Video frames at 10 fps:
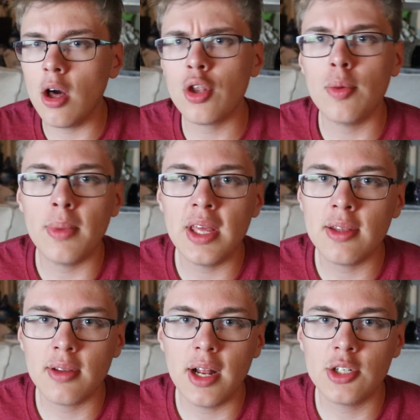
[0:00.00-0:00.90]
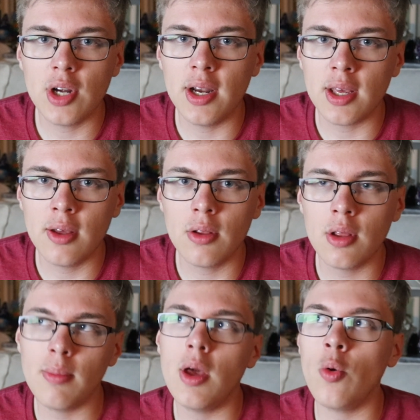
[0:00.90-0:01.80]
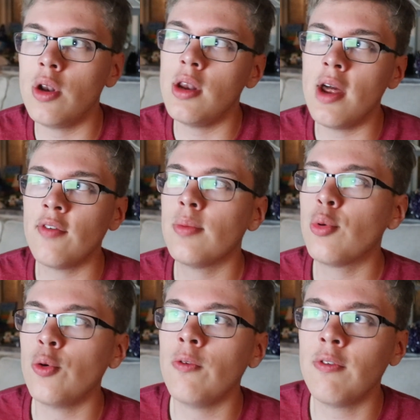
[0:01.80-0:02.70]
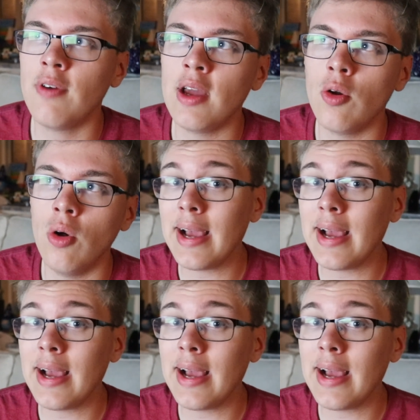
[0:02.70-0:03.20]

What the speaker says: other means that I try to kill him, it would never prove fatal.